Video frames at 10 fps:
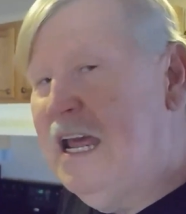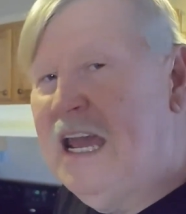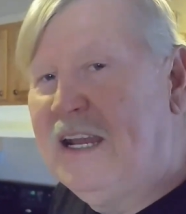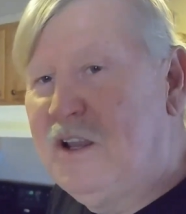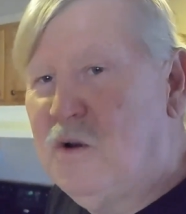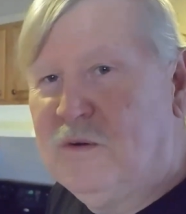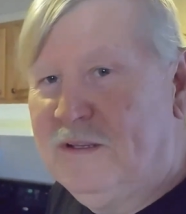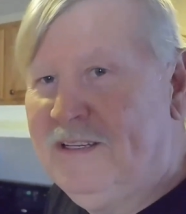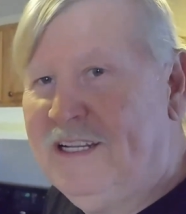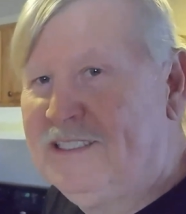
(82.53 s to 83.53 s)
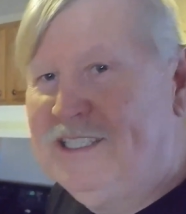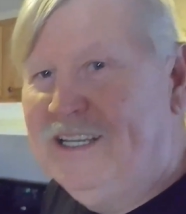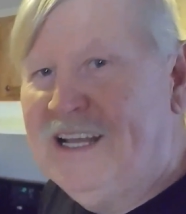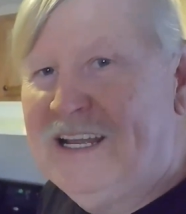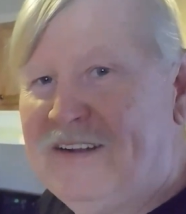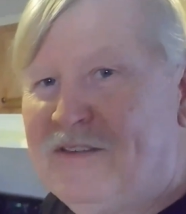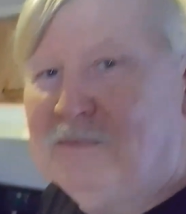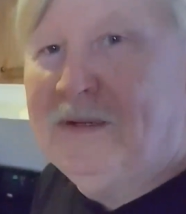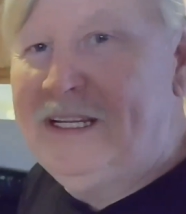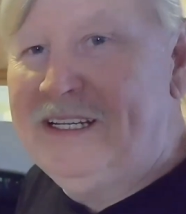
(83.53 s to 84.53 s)
Diet Coke addiction I
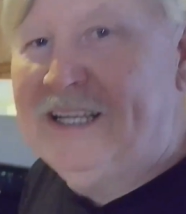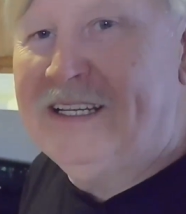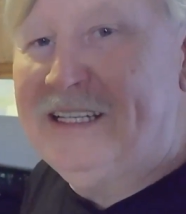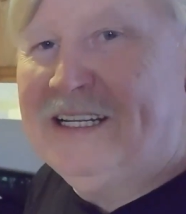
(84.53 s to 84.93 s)
haven't beat yet.